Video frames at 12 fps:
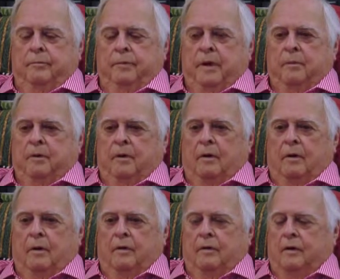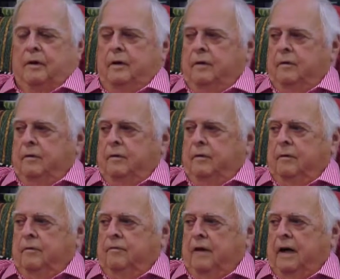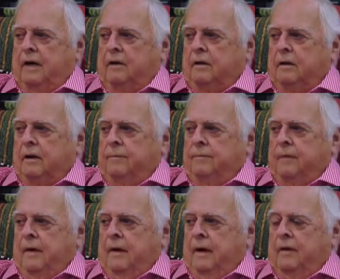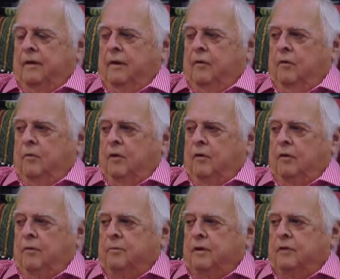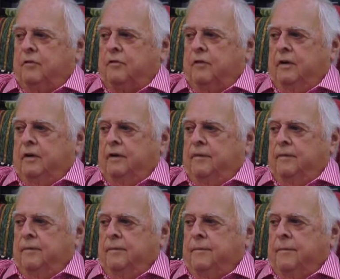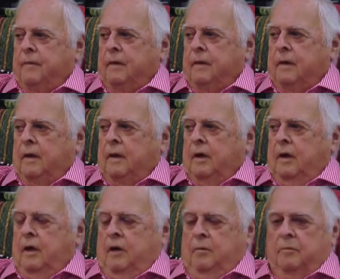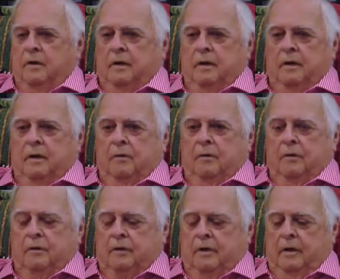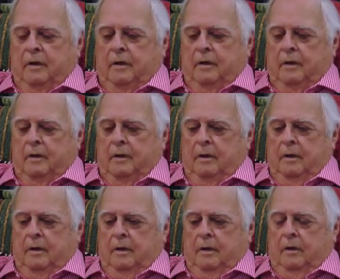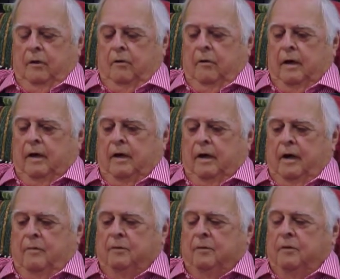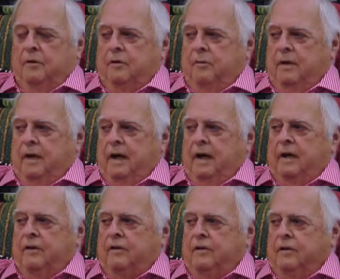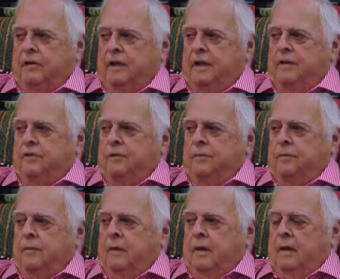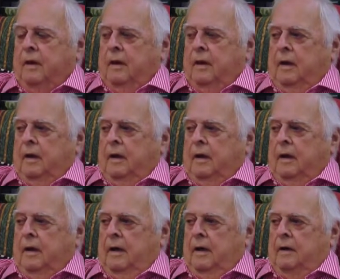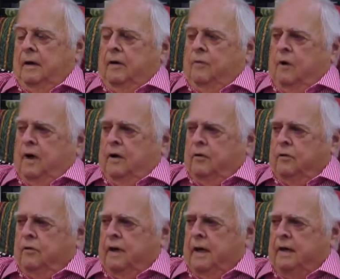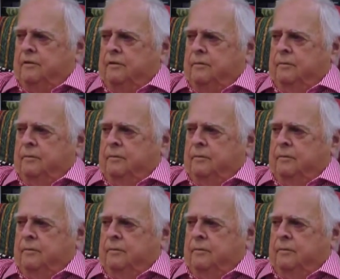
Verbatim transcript: people on the faculty, and they were both administrative. But it was a great compliment to be asked to teach at NYU Tax